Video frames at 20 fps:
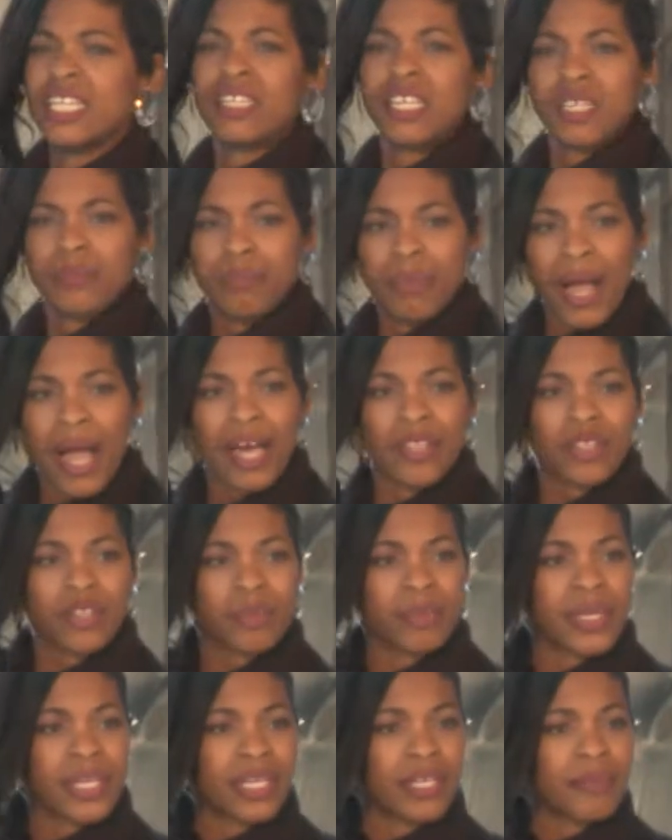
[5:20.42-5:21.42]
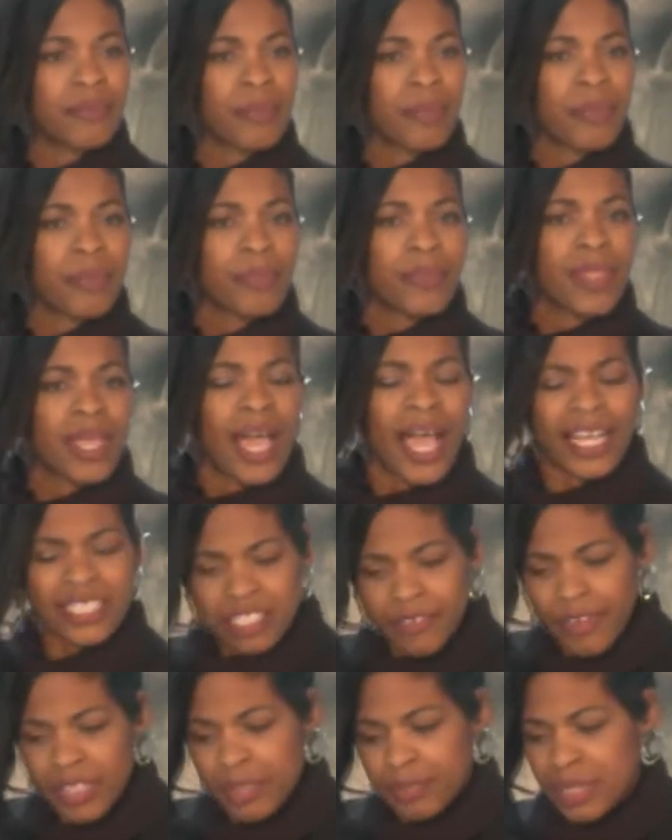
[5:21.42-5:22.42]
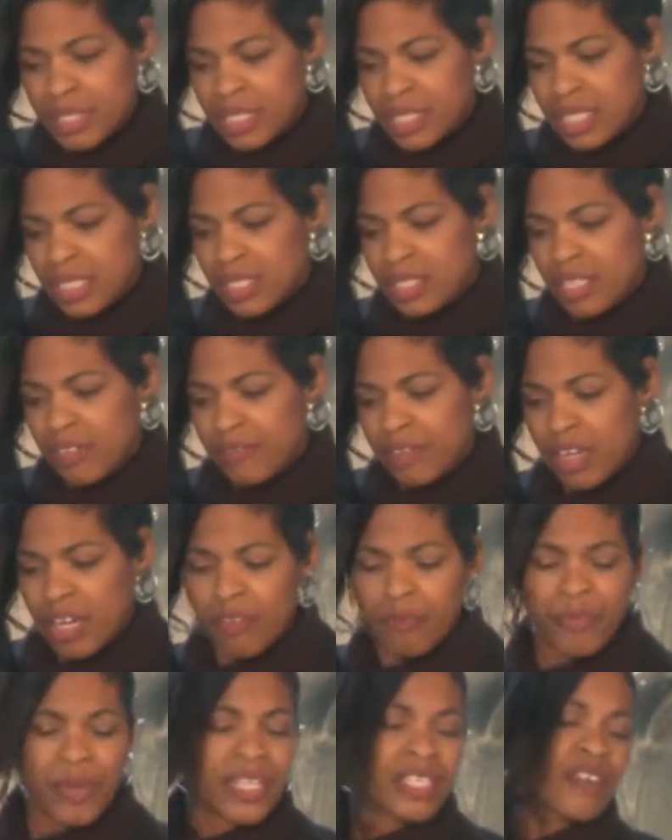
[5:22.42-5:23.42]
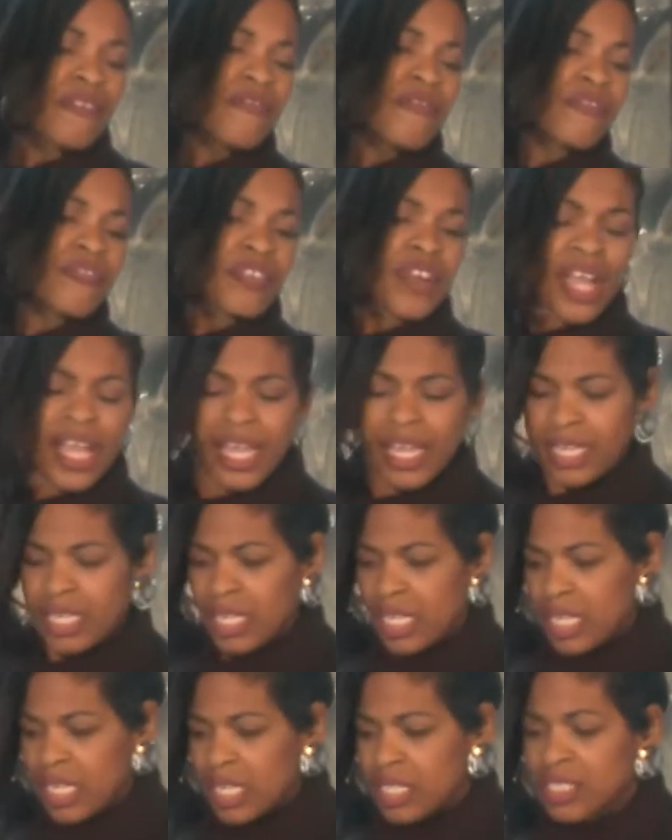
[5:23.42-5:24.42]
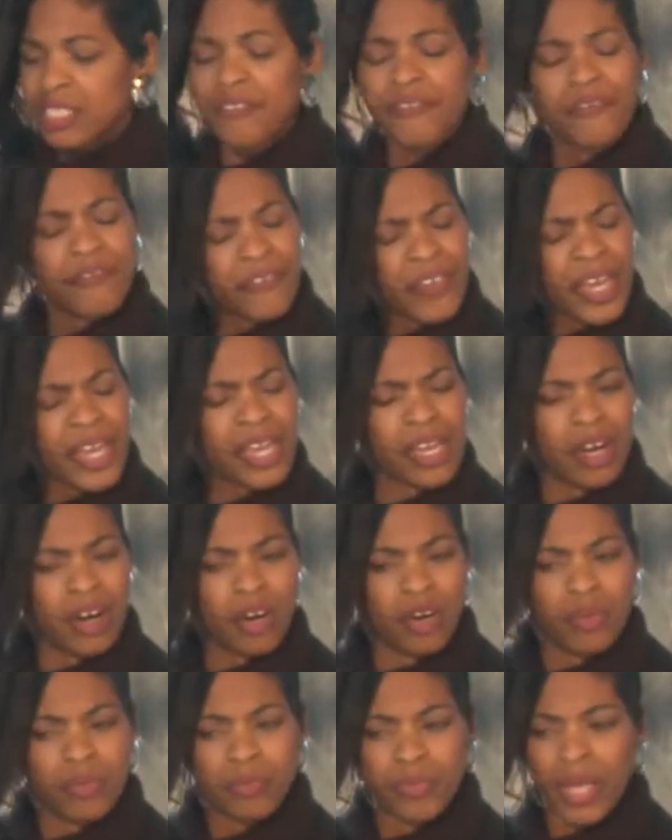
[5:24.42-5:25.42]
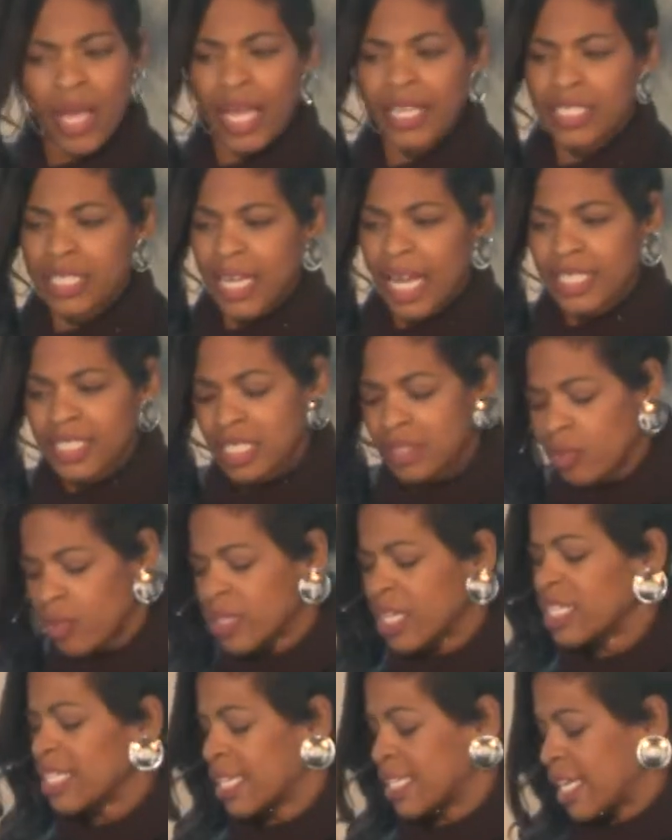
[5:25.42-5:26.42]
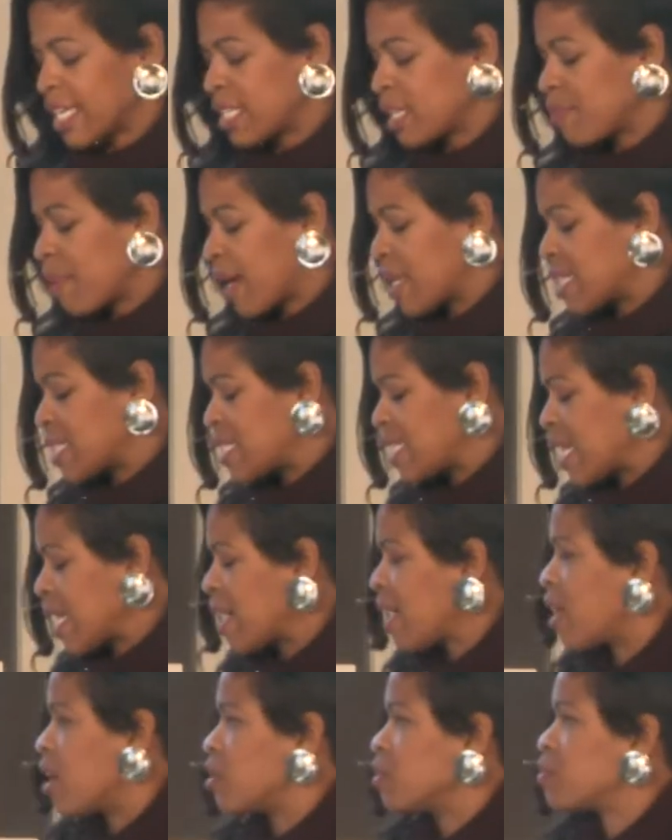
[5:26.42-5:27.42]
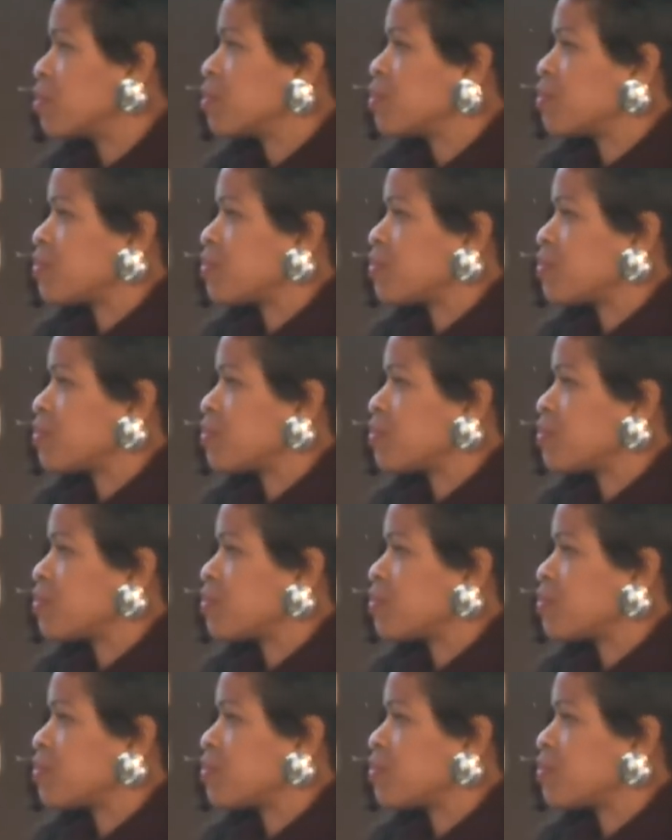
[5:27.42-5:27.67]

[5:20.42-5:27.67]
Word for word: it, it bothered me. I developed this sense of, of being afraid to fail. I, did, I didn't want to let anybody down.